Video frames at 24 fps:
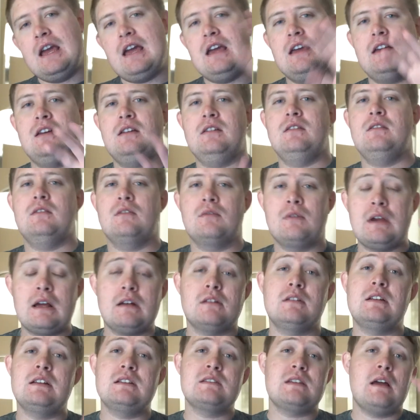And the
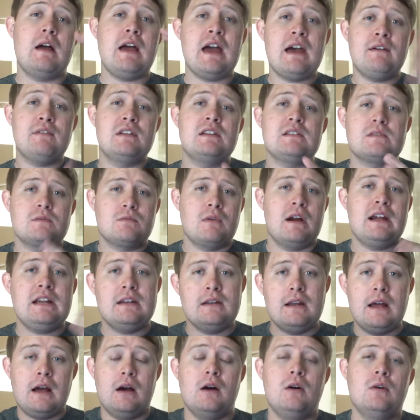reality is, Avid is
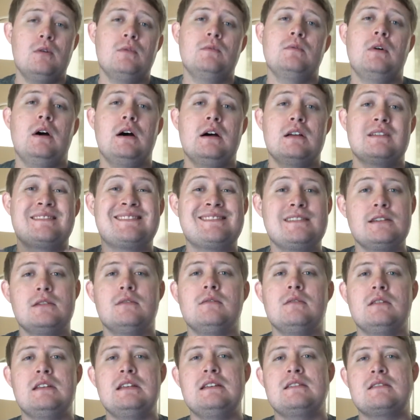right now
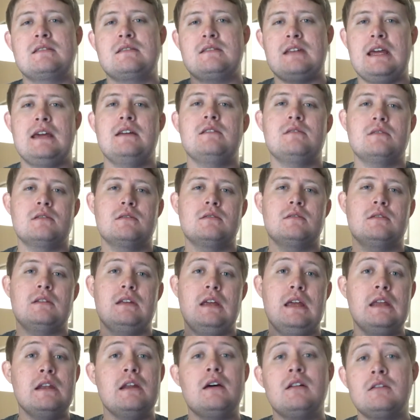still the standard
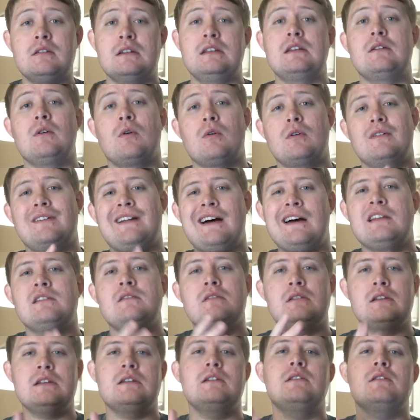NLE, or
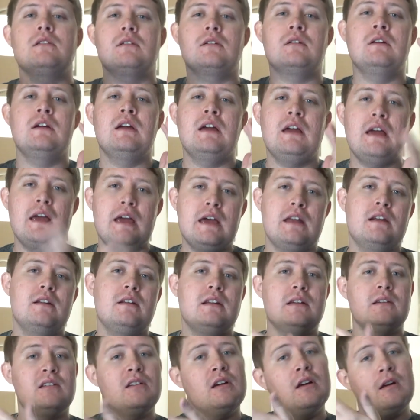non-linear
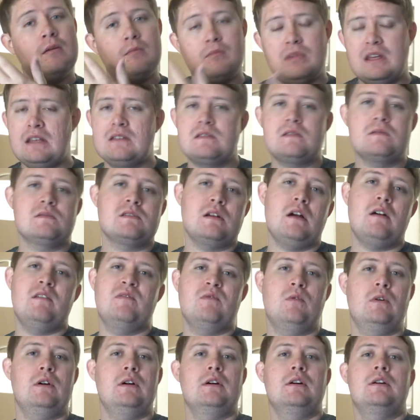editing piece of
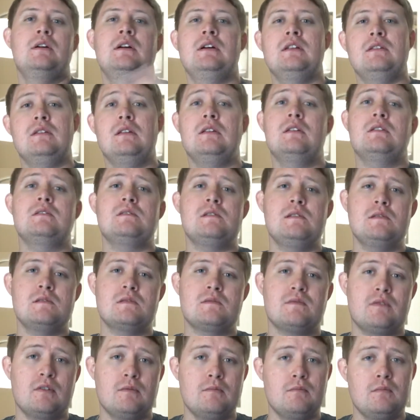software that is
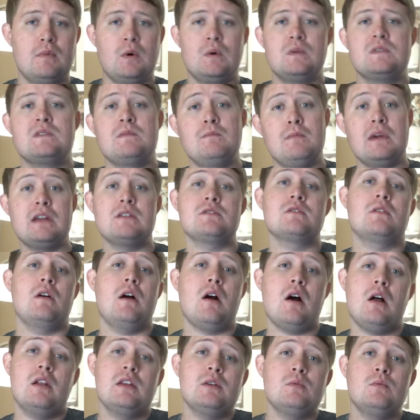used for most major
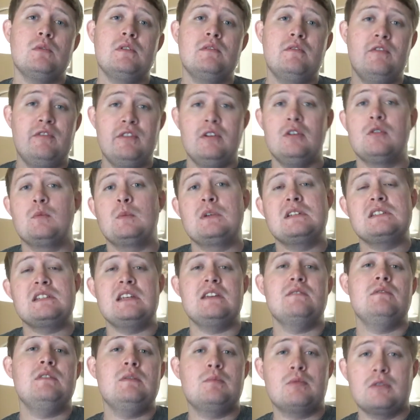Hollywood film and
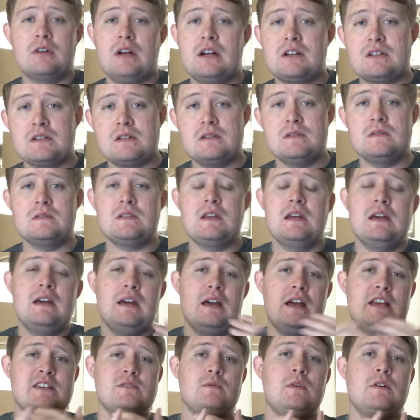TV productions,
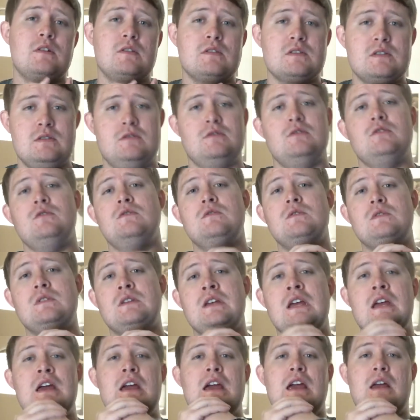as well as
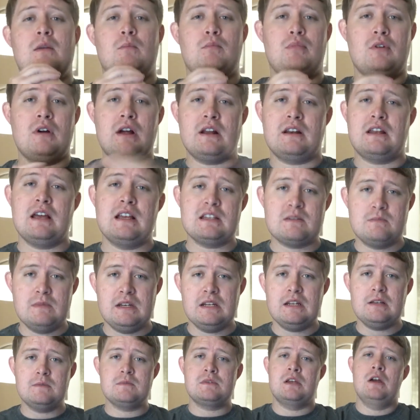news and broadcast
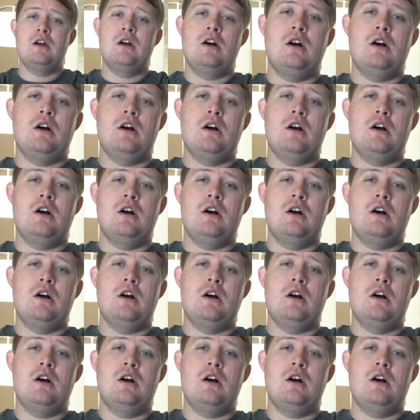mediums